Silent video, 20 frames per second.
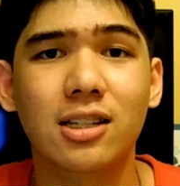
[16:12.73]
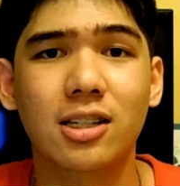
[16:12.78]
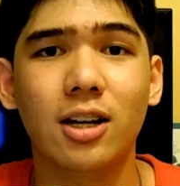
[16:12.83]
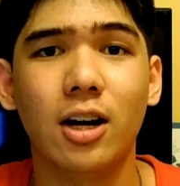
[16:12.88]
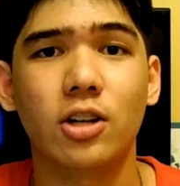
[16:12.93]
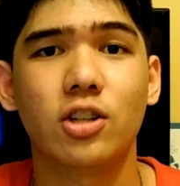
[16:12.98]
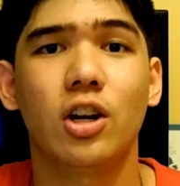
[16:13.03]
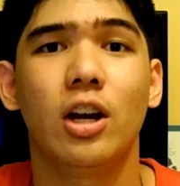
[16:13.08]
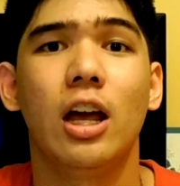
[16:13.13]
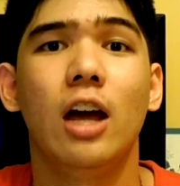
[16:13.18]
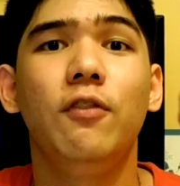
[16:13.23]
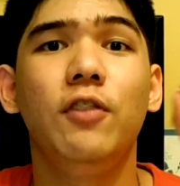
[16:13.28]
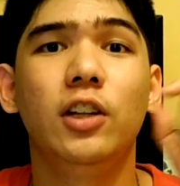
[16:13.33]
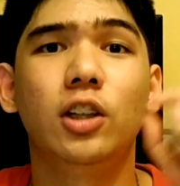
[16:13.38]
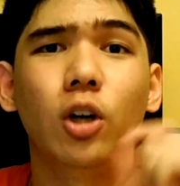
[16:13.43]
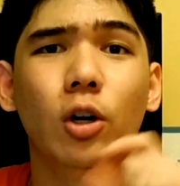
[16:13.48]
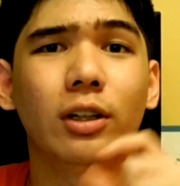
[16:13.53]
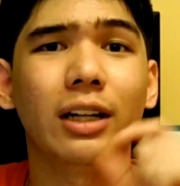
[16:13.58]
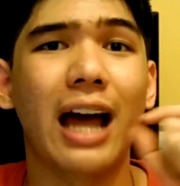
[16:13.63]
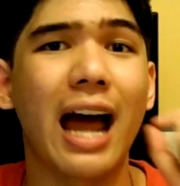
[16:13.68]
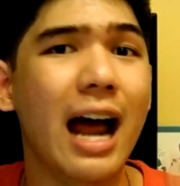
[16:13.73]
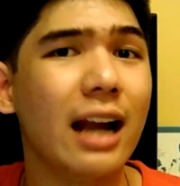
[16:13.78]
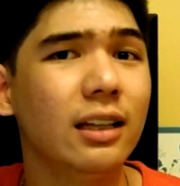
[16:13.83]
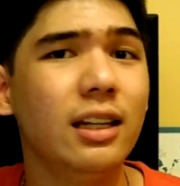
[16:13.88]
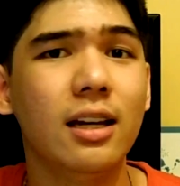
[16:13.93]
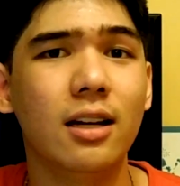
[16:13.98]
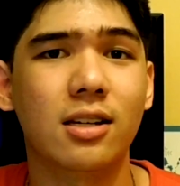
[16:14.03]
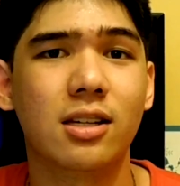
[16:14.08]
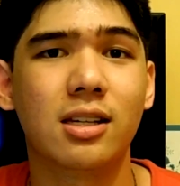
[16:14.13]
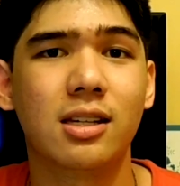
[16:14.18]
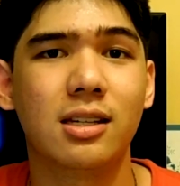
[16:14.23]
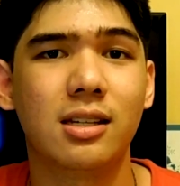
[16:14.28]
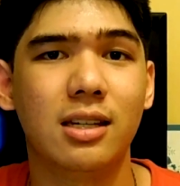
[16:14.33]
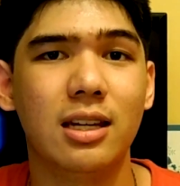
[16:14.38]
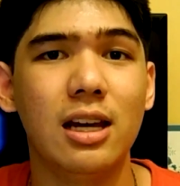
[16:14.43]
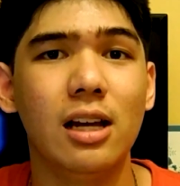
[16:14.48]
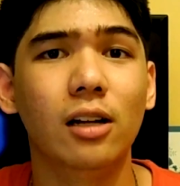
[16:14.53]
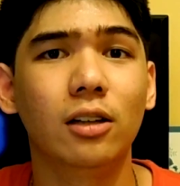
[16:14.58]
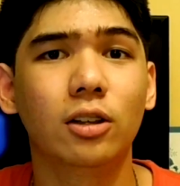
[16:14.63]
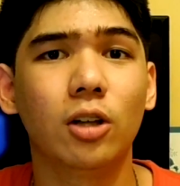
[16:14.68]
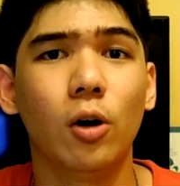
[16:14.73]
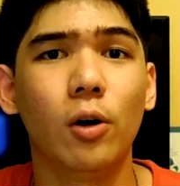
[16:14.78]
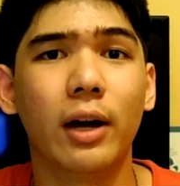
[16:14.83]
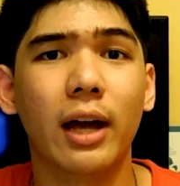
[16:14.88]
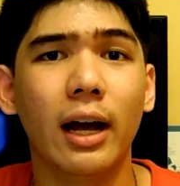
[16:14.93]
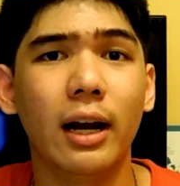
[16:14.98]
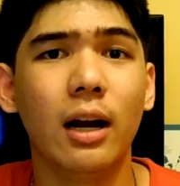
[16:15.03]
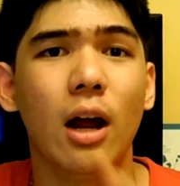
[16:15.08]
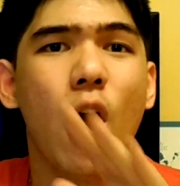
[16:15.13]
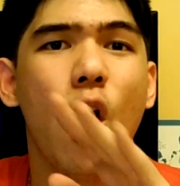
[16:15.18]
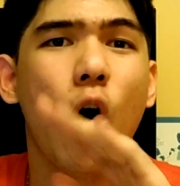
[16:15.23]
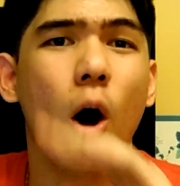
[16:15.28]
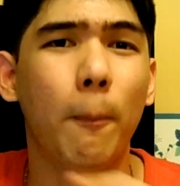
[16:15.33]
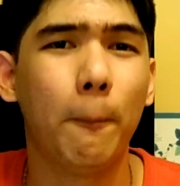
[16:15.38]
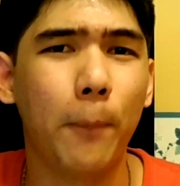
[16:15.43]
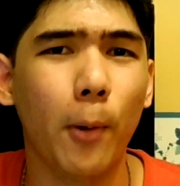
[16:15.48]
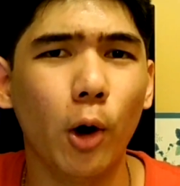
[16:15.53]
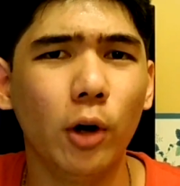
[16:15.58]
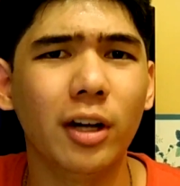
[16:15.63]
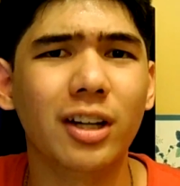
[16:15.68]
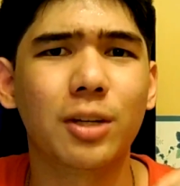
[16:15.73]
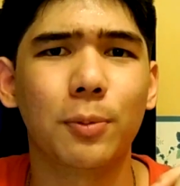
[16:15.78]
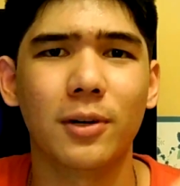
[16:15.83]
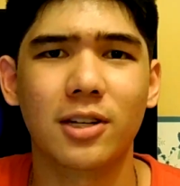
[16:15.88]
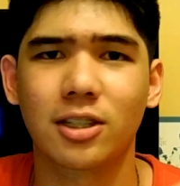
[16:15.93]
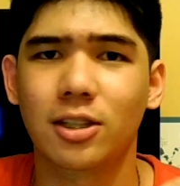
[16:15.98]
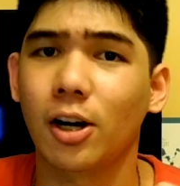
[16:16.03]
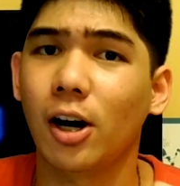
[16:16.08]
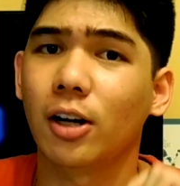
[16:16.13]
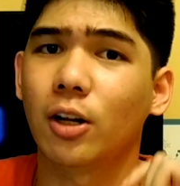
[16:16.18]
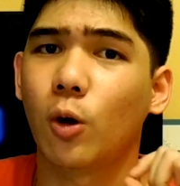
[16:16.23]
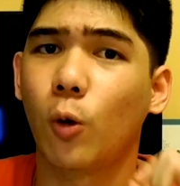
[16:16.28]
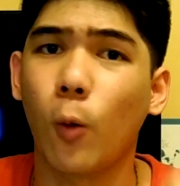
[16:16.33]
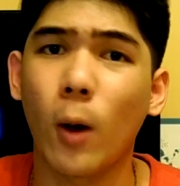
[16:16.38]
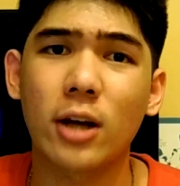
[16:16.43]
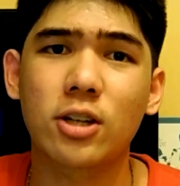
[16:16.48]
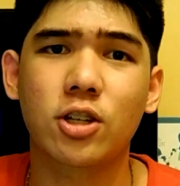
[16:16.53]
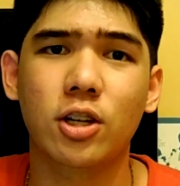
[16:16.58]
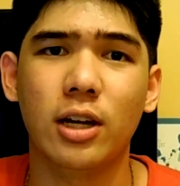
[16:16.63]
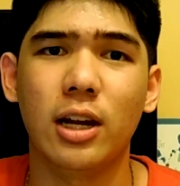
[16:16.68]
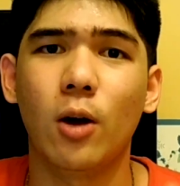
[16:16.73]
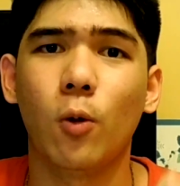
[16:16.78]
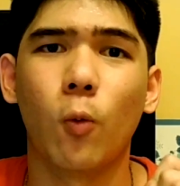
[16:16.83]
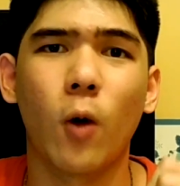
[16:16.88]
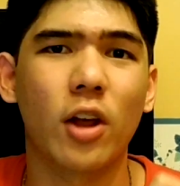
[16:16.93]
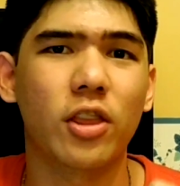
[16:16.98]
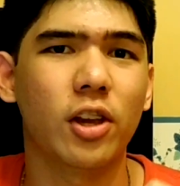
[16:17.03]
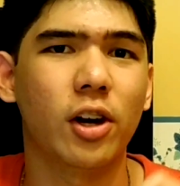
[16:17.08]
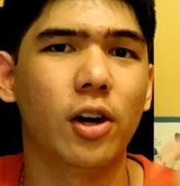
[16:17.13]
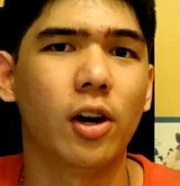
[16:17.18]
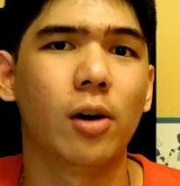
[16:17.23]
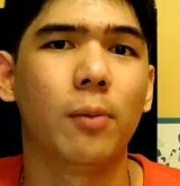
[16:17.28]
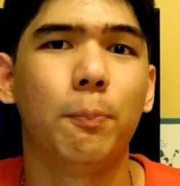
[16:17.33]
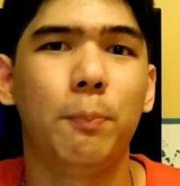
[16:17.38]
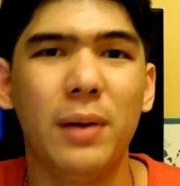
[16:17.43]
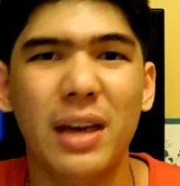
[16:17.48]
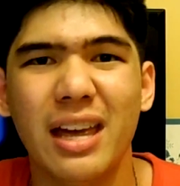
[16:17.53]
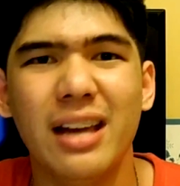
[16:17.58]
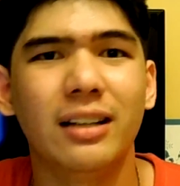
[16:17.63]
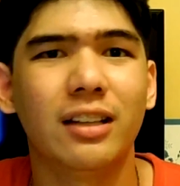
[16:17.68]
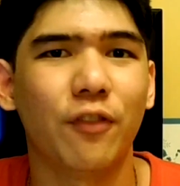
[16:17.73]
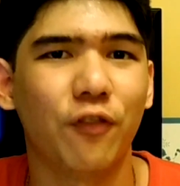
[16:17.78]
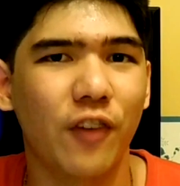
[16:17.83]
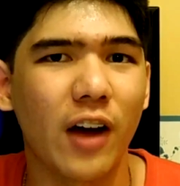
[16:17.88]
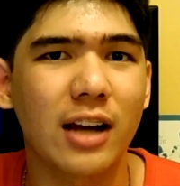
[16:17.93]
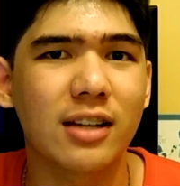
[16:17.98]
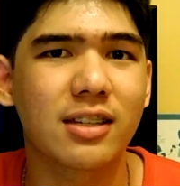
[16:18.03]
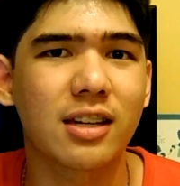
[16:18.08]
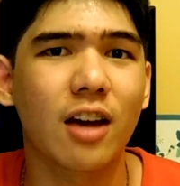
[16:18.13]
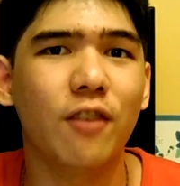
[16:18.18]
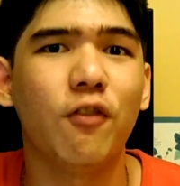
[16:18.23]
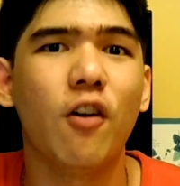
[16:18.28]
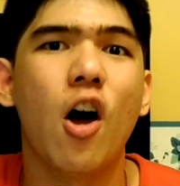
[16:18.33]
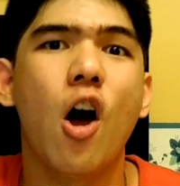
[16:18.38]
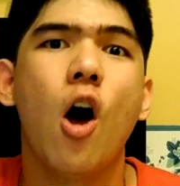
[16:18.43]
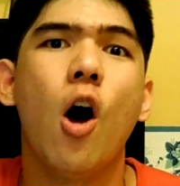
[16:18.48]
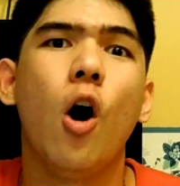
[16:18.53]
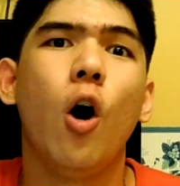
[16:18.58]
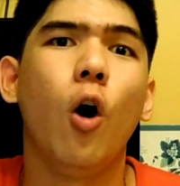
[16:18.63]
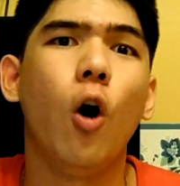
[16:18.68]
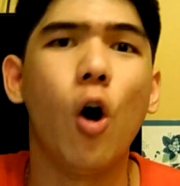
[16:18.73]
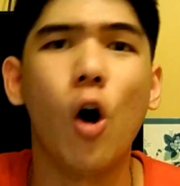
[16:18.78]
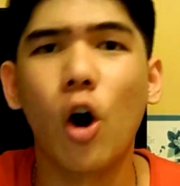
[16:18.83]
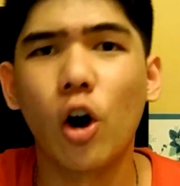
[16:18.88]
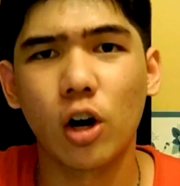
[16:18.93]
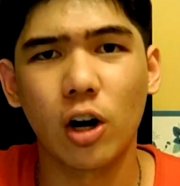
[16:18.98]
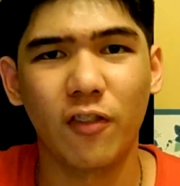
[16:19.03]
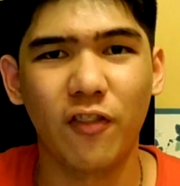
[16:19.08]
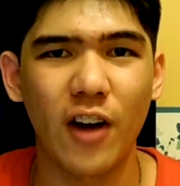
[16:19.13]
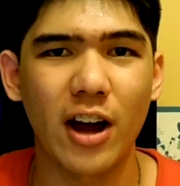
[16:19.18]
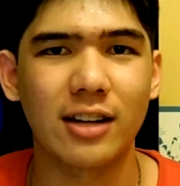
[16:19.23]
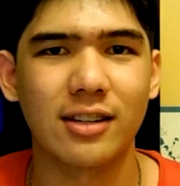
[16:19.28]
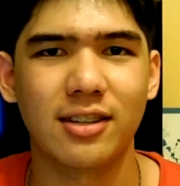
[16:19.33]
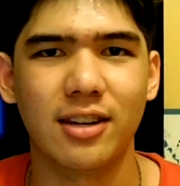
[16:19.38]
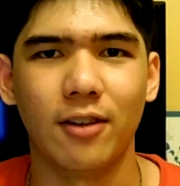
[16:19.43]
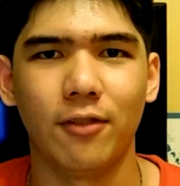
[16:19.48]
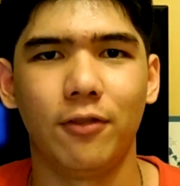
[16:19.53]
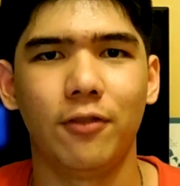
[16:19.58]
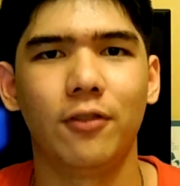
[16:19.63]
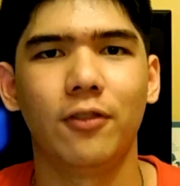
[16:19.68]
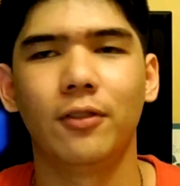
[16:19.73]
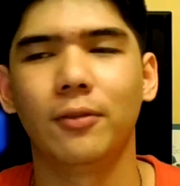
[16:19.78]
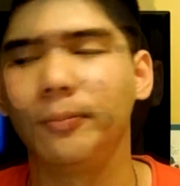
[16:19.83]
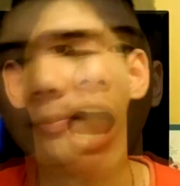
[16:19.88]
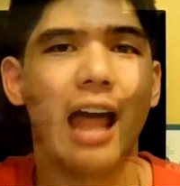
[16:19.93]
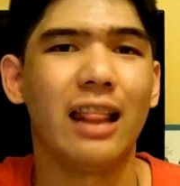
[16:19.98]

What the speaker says: As such, if you don't ante a seal token, opponents will start questioning whether you're being defensive or offensive.